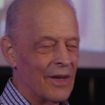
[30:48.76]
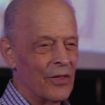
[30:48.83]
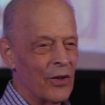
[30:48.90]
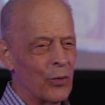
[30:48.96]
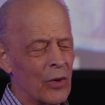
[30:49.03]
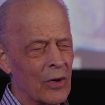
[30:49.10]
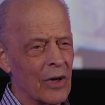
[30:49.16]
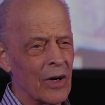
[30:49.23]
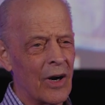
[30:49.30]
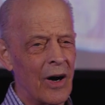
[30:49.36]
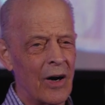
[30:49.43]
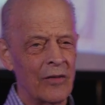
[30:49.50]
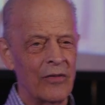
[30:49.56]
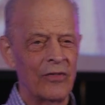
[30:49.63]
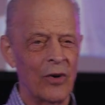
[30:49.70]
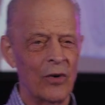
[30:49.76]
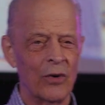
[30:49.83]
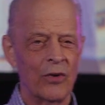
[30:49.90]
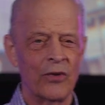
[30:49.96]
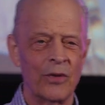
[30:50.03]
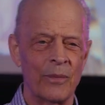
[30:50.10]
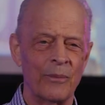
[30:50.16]
The Word of God,
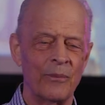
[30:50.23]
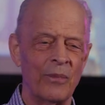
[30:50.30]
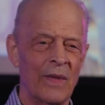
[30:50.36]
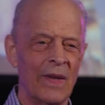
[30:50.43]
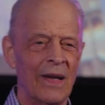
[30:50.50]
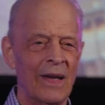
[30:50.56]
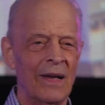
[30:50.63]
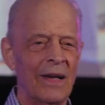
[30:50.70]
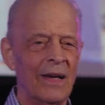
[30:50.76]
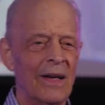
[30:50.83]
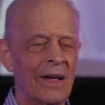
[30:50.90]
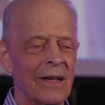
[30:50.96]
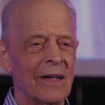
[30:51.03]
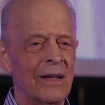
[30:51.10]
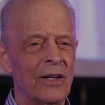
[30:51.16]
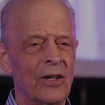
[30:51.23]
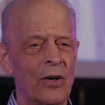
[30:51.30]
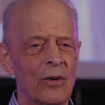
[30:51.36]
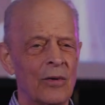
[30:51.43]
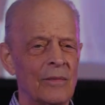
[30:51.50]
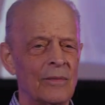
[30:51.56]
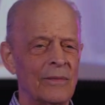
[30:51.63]
folks. You
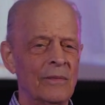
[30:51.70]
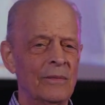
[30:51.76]
know,